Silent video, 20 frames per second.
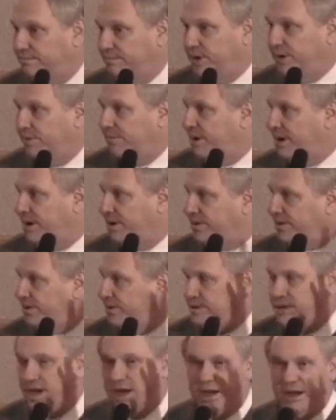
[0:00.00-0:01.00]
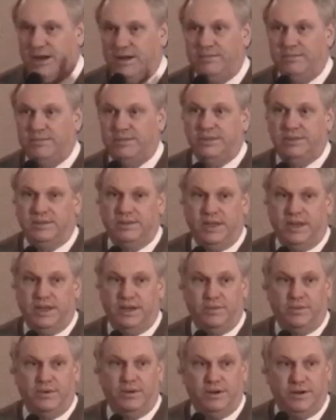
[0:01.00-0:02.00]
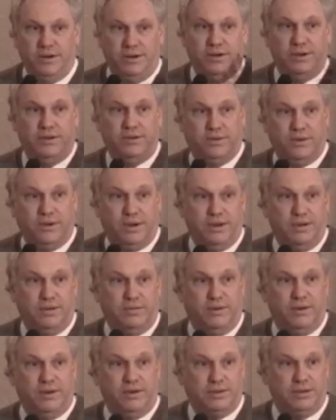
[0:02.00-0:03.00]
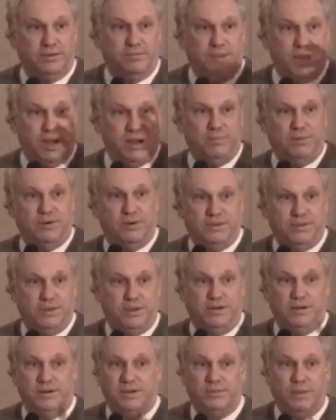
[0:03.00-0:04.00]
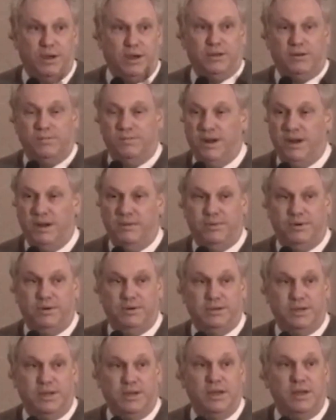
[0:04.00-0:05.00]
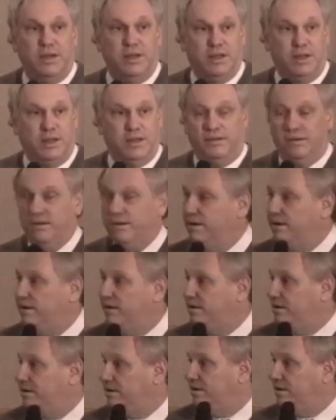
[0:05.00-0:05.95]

what, Metro Times, is that one in Detroit? What are some papers that are smaller papers? Real Detroit.